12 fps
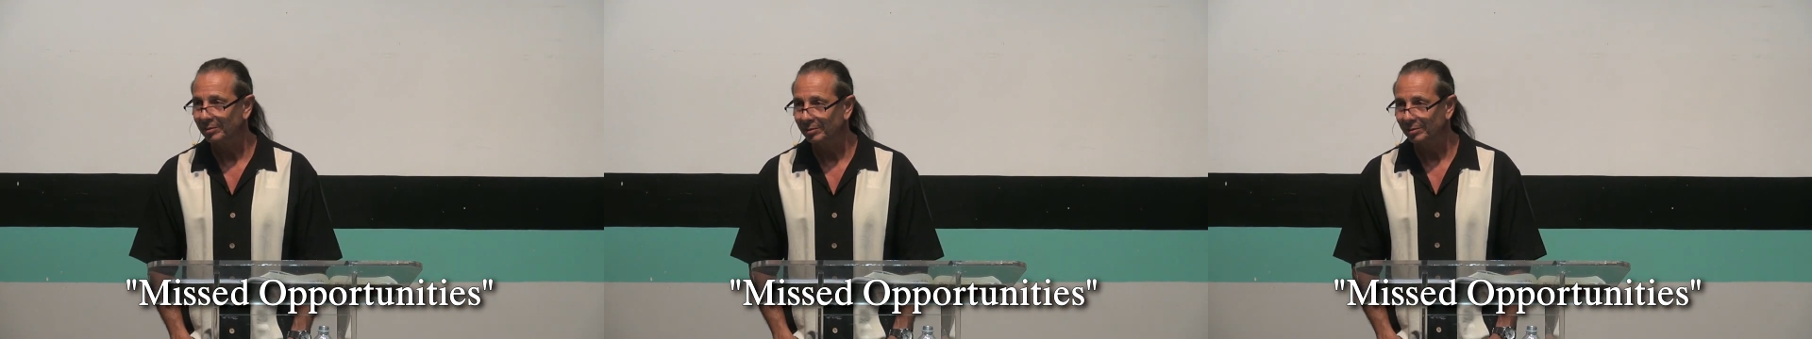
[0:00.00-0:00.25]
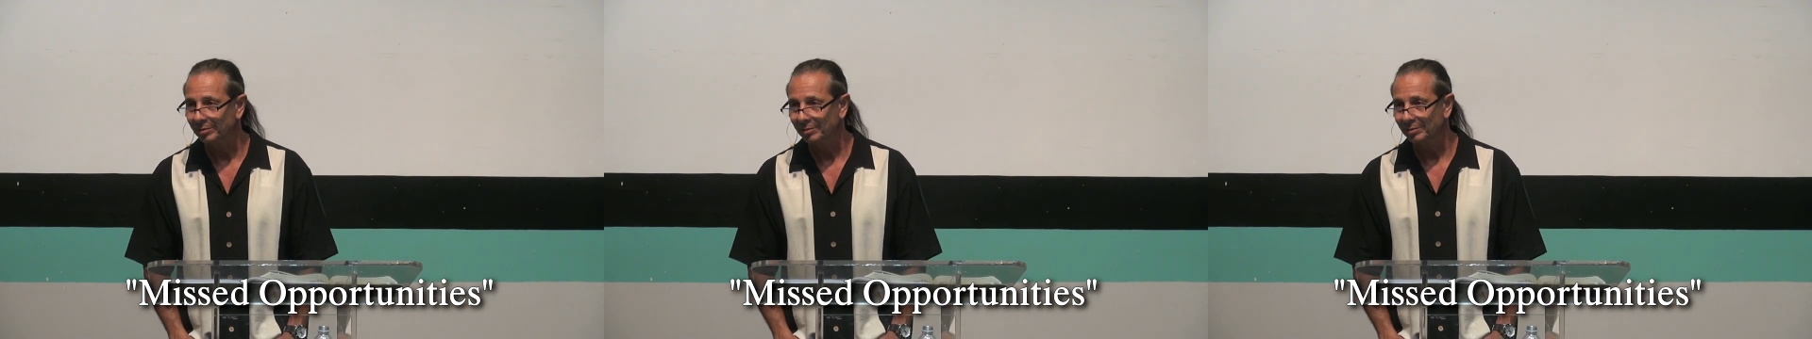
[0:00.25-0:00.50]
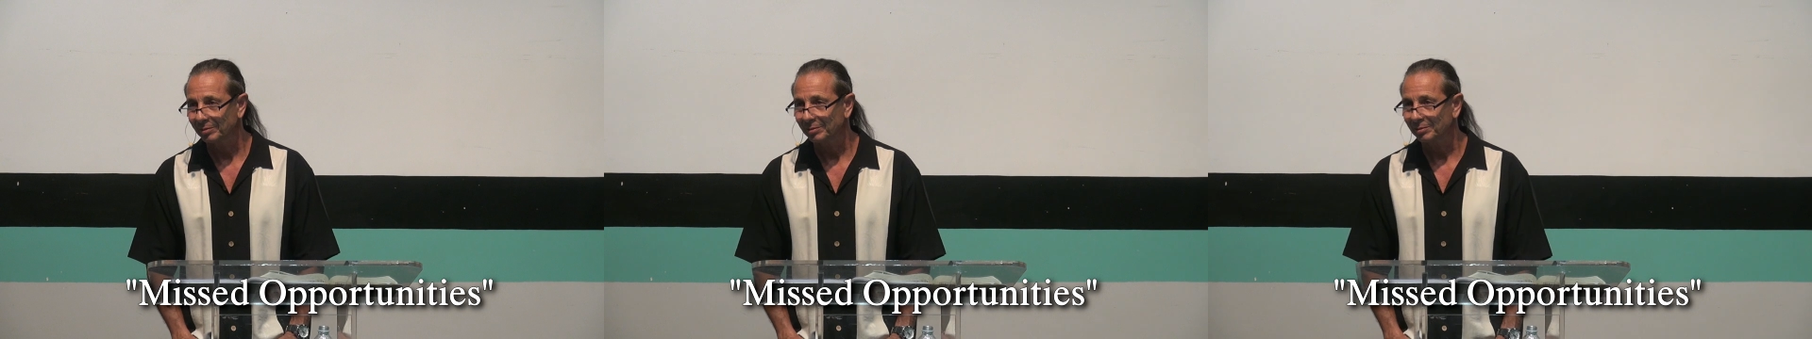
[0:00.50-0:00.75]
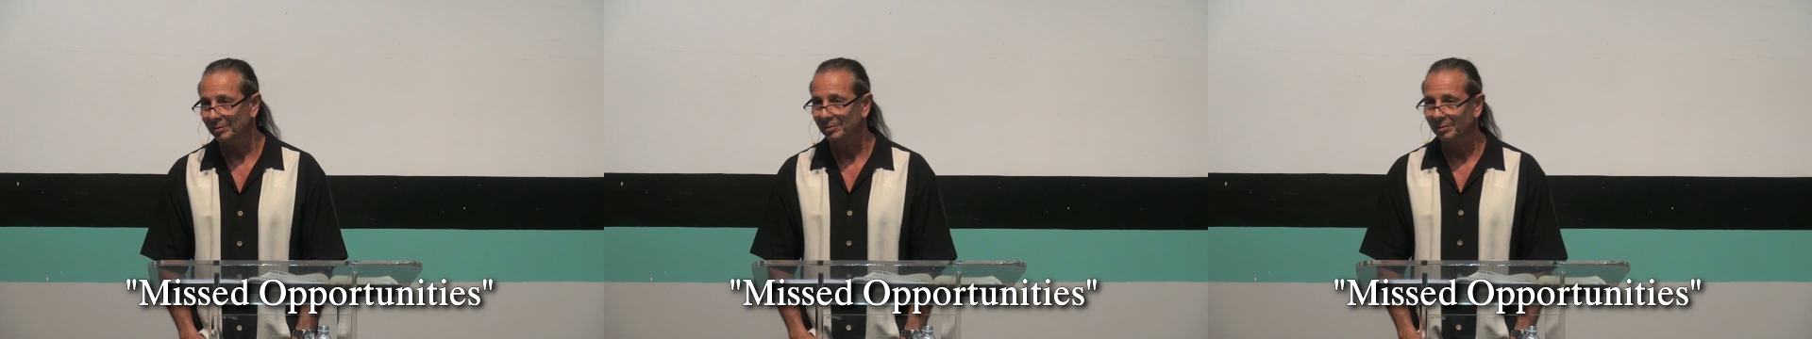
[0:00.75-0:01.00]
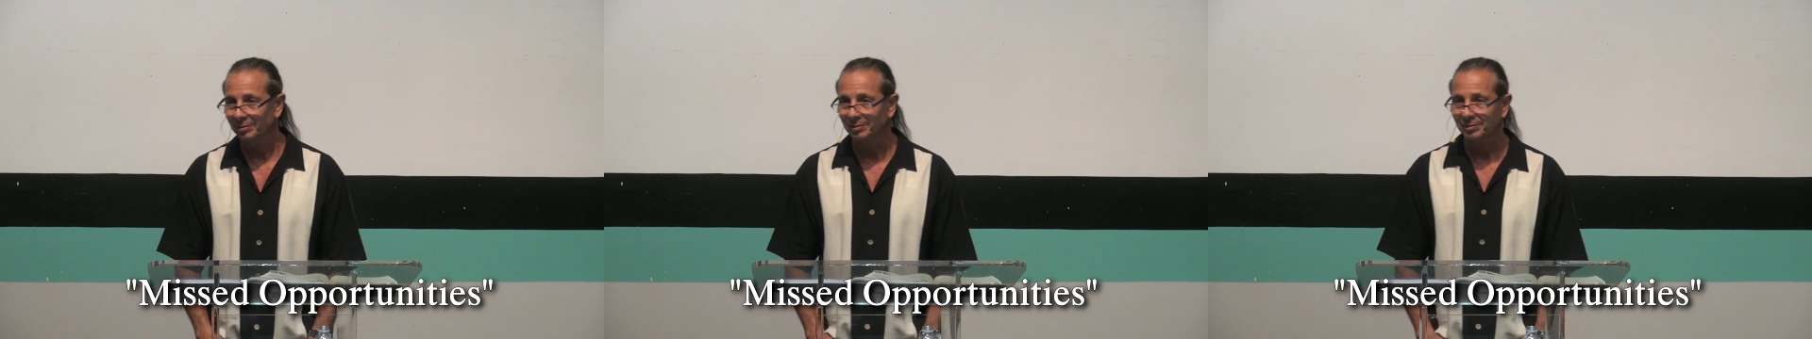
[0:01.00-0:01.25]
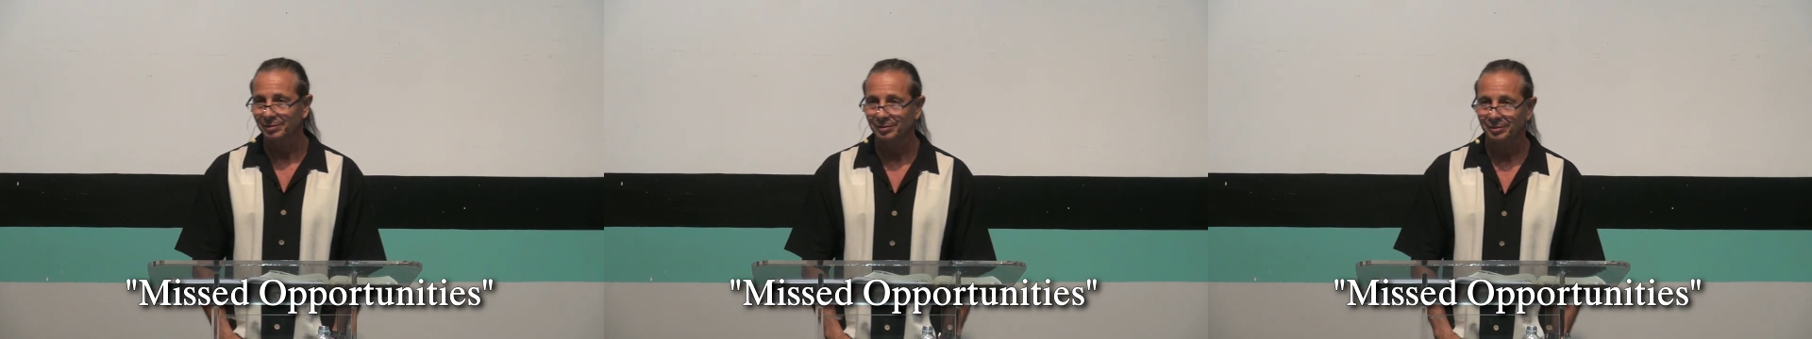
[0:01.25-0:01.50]

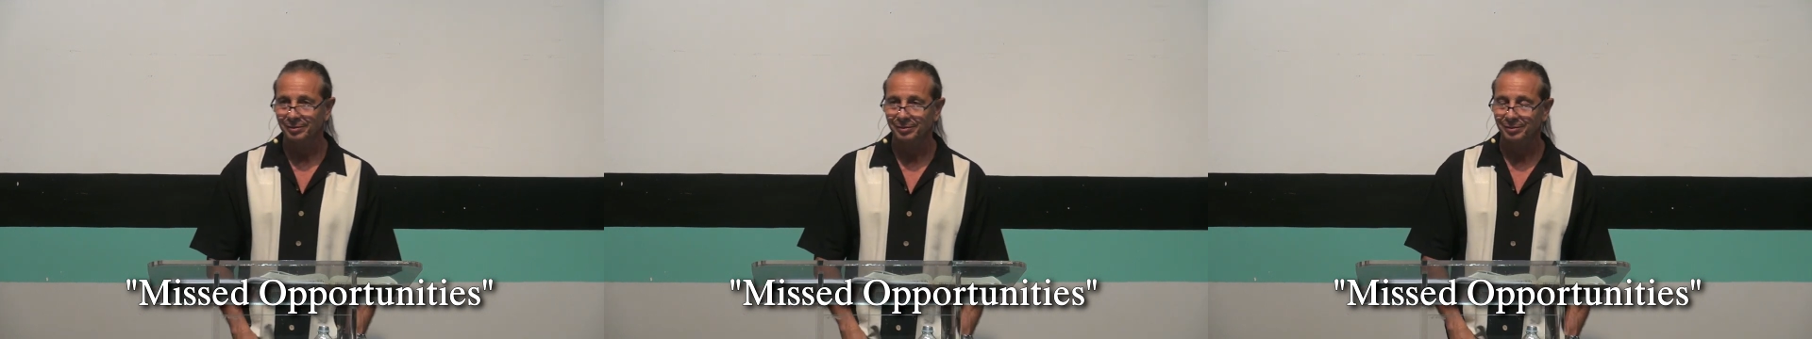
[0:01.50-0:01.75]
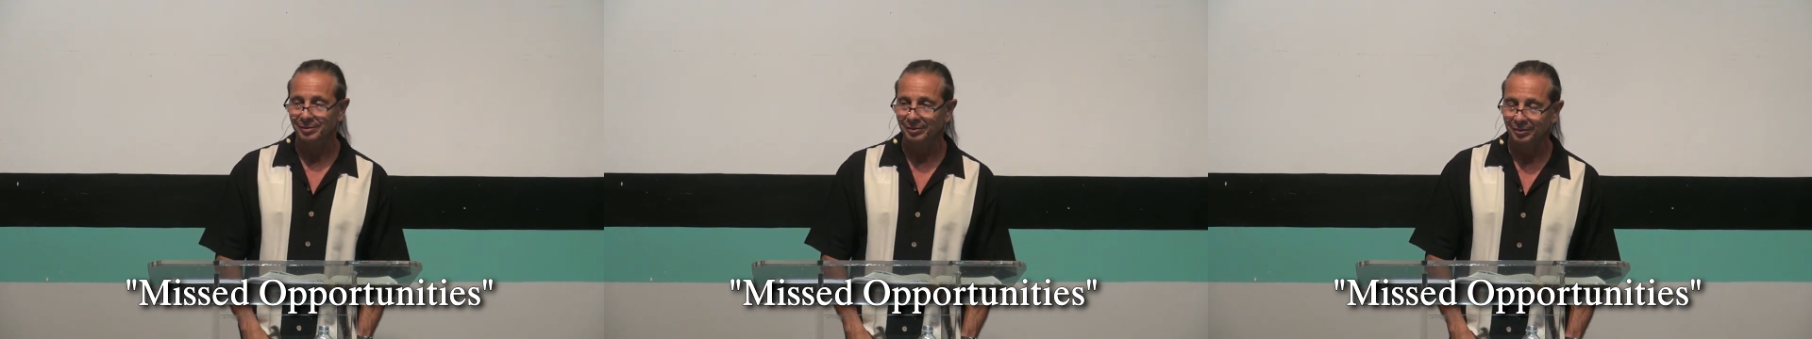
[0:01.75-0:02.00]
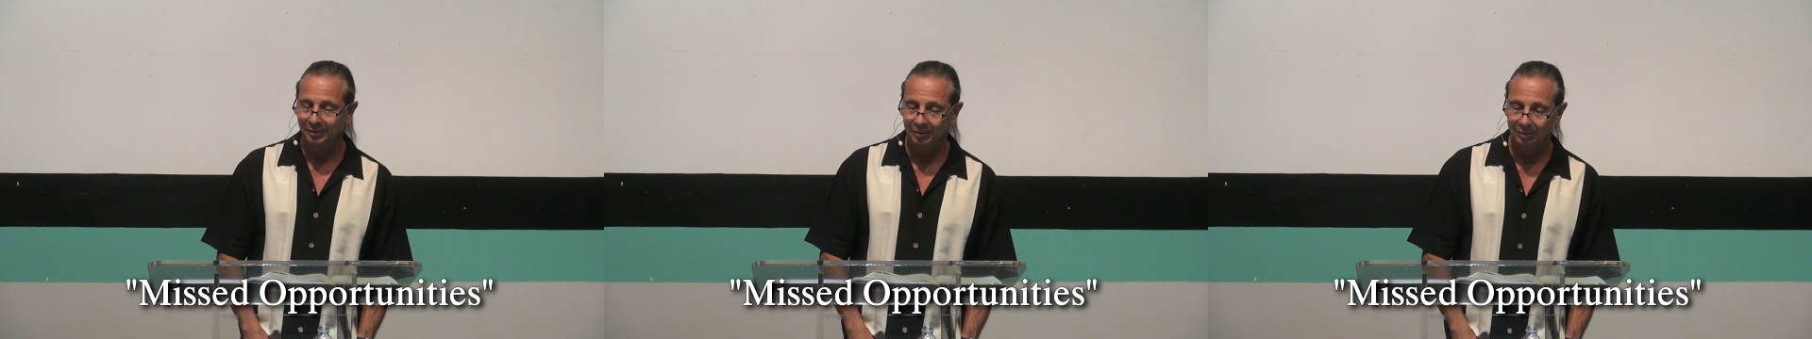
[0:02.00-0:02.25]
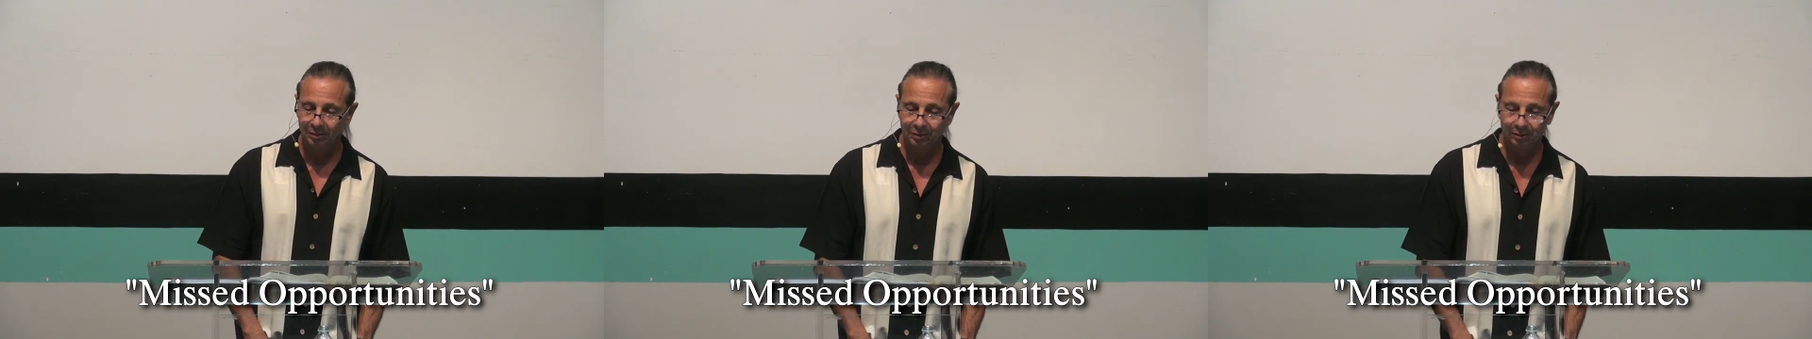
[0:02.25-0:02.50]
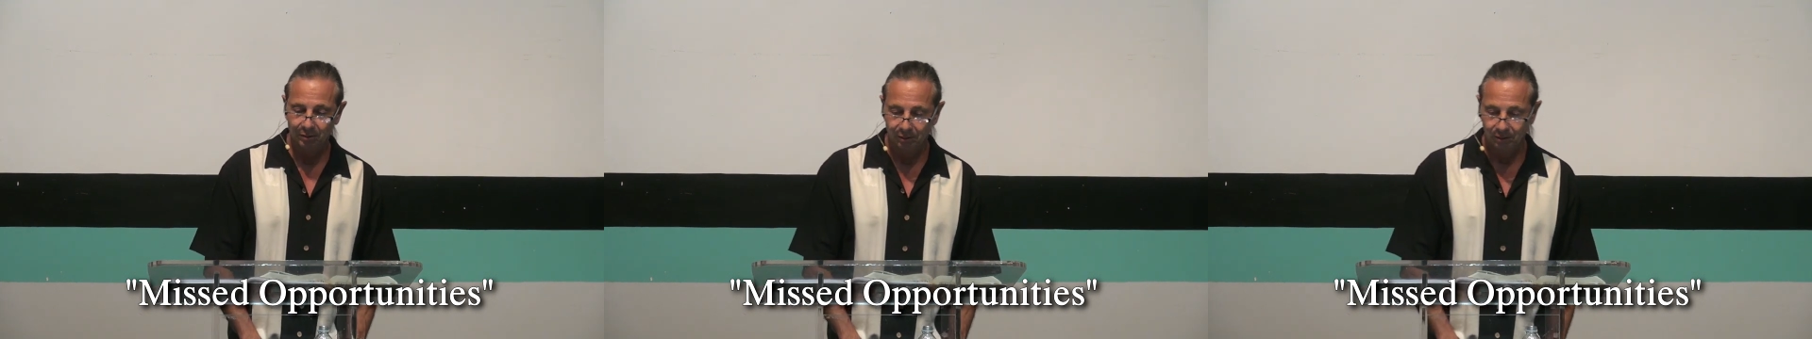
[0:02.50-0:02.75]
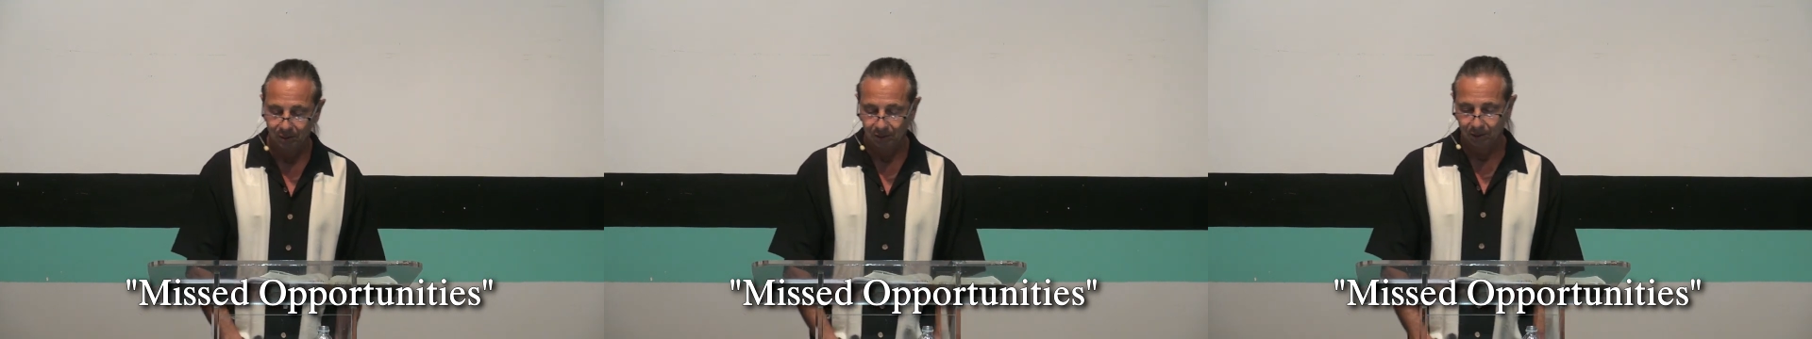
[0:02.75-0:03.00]
(silence)